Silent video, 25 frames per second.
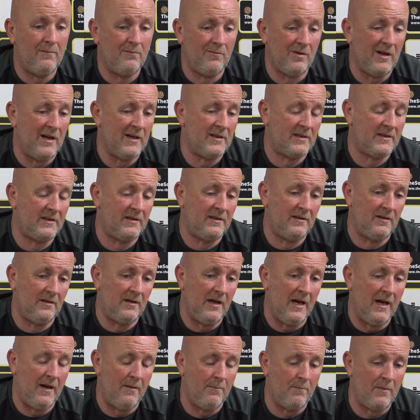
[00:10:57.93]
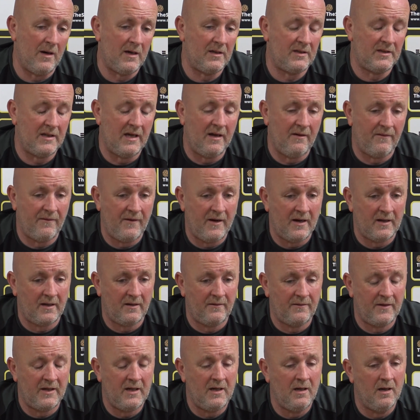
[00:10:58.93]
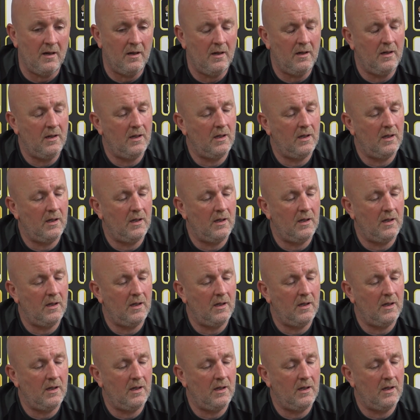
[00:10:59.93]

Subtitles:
last match day 33